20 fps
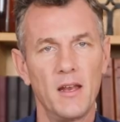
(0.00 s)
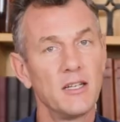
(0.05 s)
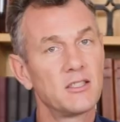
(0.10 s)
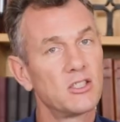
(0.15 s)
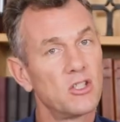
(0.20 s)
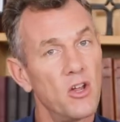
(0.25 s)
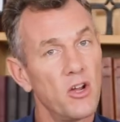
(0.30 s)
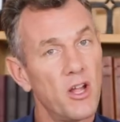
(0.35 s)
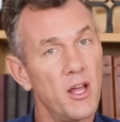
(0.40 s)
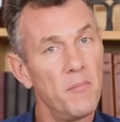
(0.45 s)

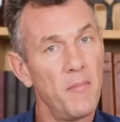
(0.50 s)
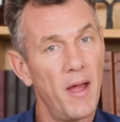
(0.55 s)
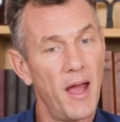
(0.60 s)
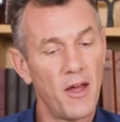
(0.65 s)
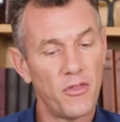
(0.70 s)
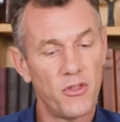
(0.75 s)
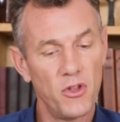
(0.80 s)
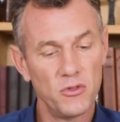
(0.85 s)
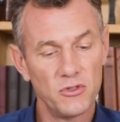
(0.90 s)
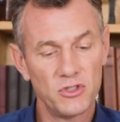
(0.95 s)
Let's look in
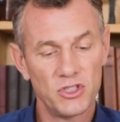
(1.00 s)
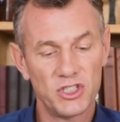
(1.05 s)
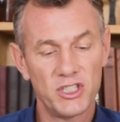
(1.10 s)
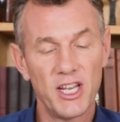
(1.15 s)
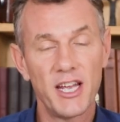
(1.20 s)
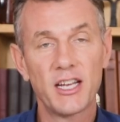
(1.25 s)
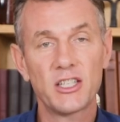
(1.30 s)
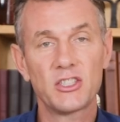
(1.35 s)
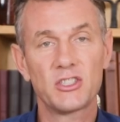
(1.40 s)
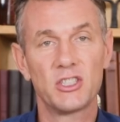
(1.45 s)
Matthew
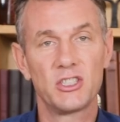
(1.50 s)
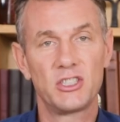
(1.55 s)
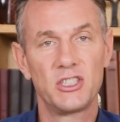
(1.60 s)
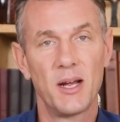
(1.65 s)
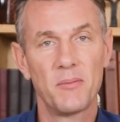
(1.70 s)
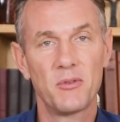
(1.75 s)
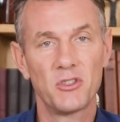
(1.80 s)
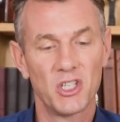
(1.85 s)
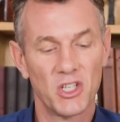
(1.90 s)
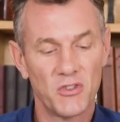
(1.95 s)
6,
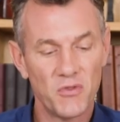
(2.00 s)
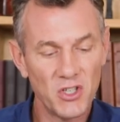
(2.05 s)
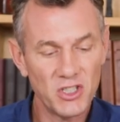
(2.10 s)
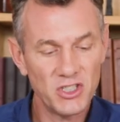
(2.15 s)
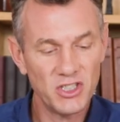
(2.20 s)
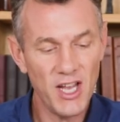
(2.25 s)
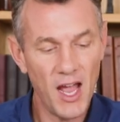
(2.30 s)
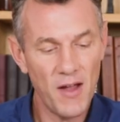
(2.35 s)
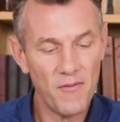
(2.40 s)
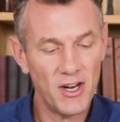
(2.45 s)
chapter 6,
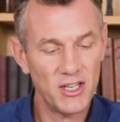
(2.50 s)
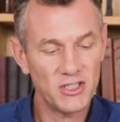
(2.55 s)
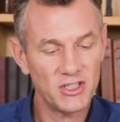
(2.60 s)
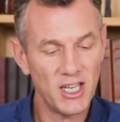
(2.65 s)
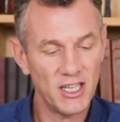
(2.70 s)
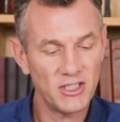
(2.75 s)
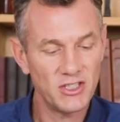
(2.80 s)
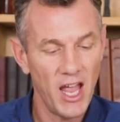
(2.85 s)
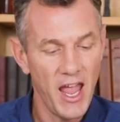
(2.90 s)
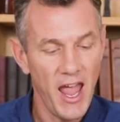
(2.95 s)
verse 7. It
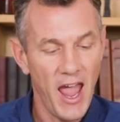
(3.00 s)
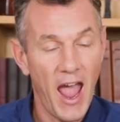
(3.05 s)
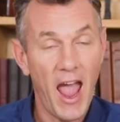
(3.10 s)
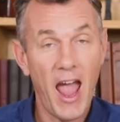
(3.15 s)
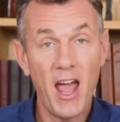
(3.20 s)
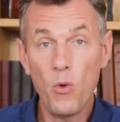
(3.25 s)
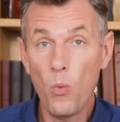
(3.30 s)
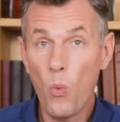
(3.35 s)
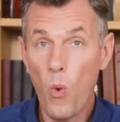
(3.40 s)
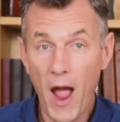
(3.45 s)
says,
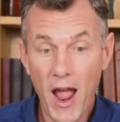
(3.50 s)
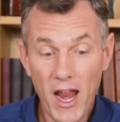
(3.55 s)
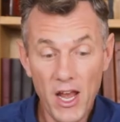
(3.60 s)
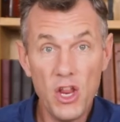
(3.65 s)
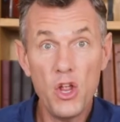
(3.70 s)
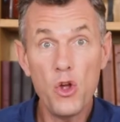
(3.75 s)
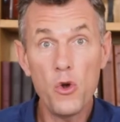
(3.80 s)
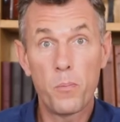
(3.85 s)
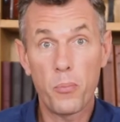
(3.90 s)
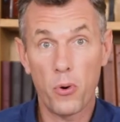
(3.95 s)
and when
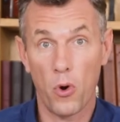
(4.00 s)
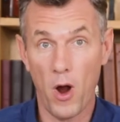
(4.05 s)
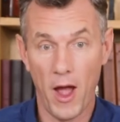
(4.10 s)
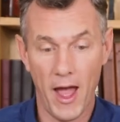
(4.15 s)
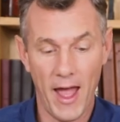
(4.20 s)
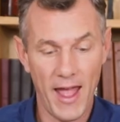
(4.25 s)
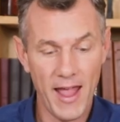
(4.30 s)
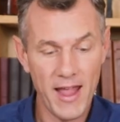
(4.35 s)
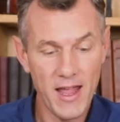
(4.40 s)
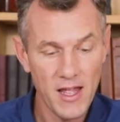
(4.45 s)
you
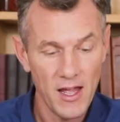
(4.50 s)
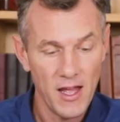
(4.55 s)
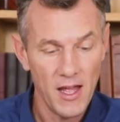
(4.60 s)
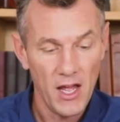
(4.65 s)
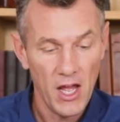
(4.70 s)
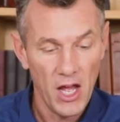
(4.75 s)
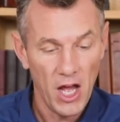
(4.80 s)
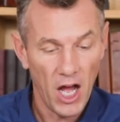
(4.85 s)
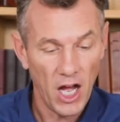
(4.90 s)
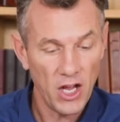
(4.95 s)
pray,
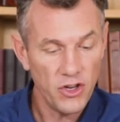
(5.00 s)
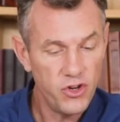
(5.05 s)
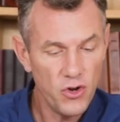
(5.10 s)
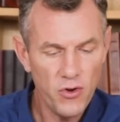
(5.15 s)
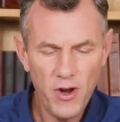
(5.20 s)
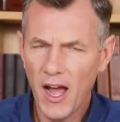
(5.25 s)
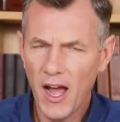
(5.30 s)
do